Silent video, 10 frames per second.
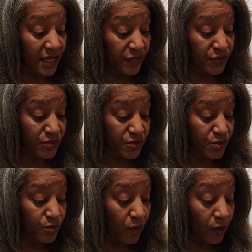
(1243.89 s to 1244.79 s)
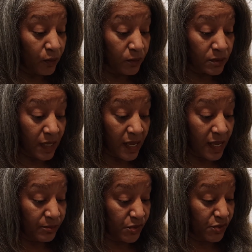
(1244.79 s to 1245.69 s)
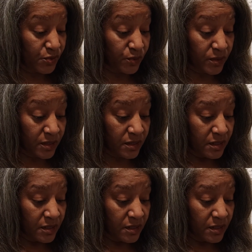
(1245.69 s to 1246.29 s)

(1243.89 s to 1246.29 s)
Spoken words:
others are too old, I'm sure.